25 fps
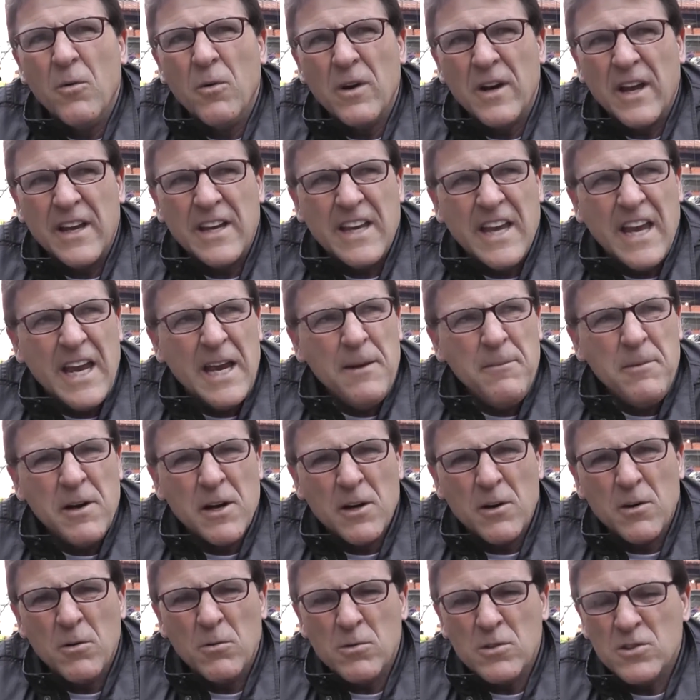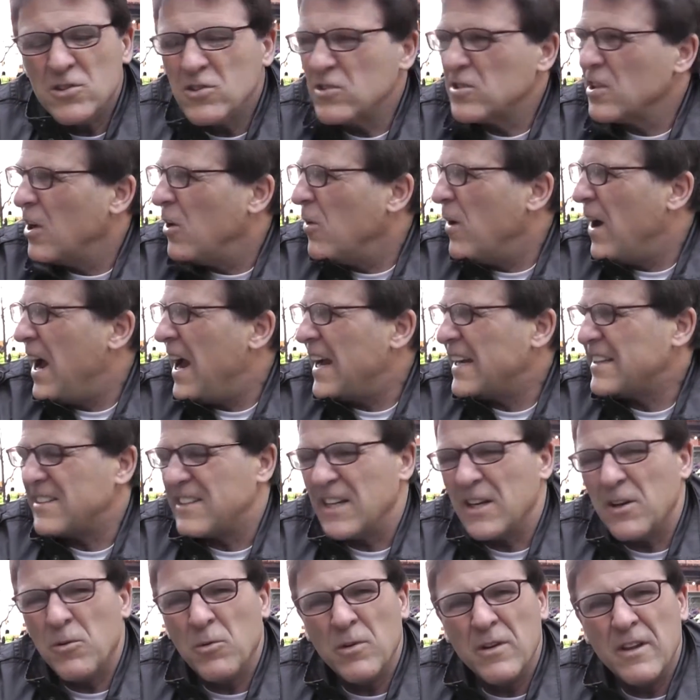When I came here, it was so
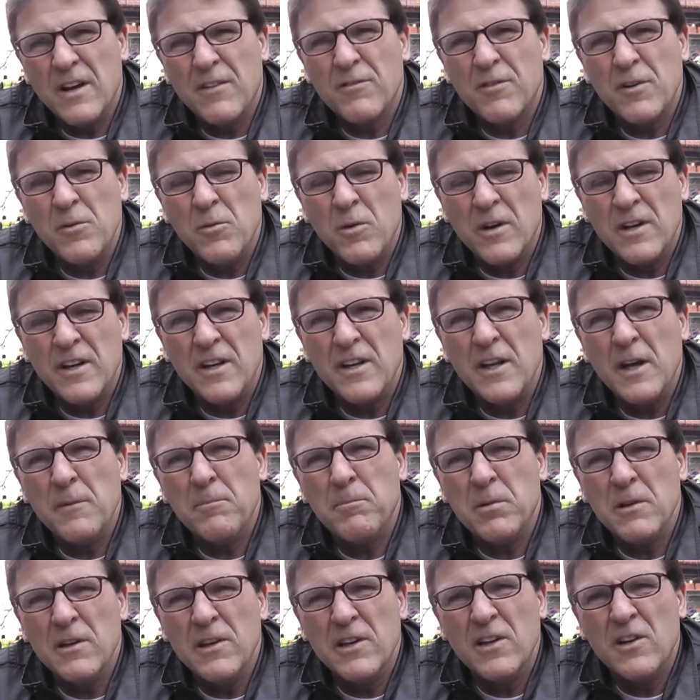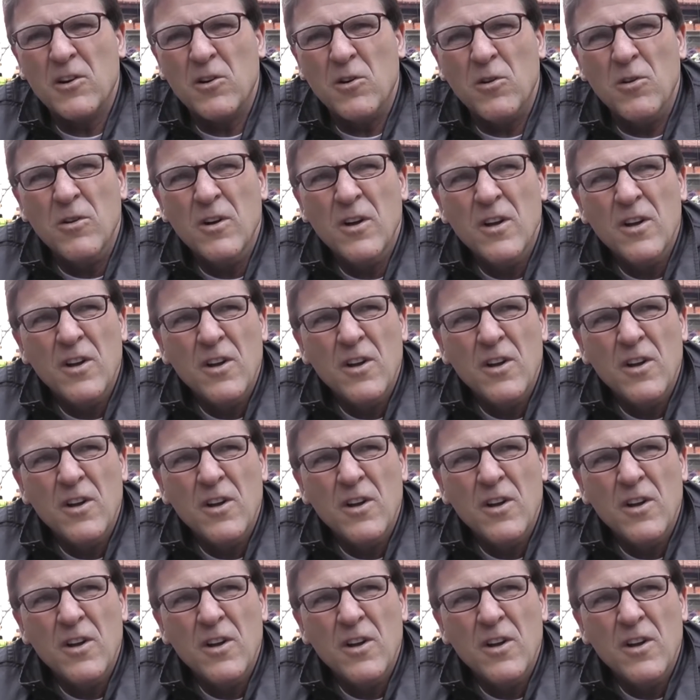hectic with everyone in their political